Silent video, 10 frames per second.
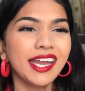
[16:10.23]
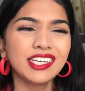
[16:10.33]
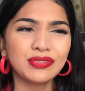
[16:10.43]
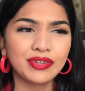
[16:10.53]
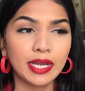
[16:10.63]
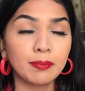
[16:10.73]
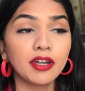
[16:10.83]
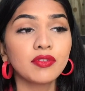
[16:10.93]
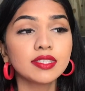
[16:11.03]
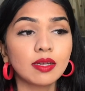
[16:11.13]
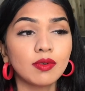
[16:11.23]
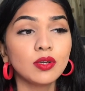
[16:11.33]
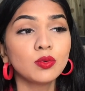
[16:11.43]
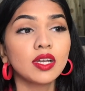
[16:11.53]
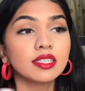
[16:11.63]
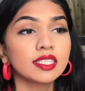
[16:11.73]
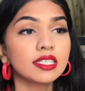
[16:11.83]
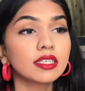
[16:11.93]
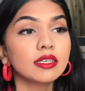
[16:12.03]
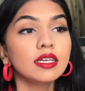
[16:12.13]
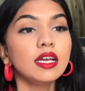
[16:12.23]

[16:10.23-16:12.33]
it's fine but if you're someone who does it